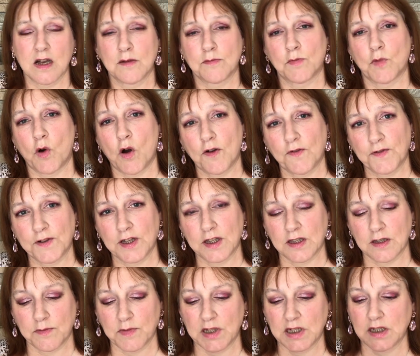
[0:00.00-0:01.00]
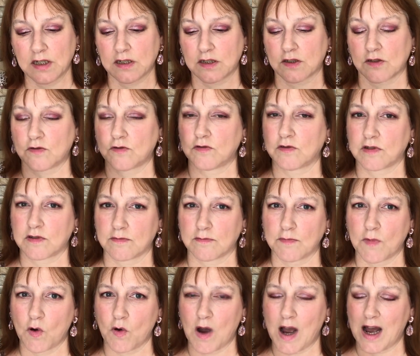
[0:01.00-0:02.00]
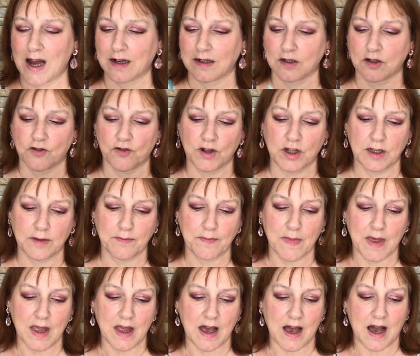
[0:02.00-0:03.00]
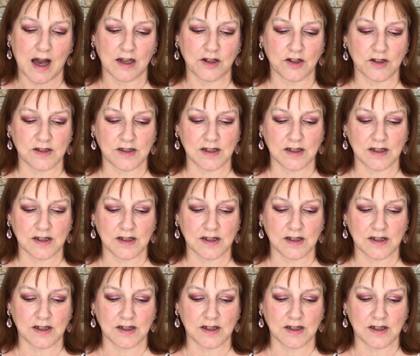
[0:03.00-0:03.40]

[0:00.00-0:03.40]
more often at the minute, so more hand cream. I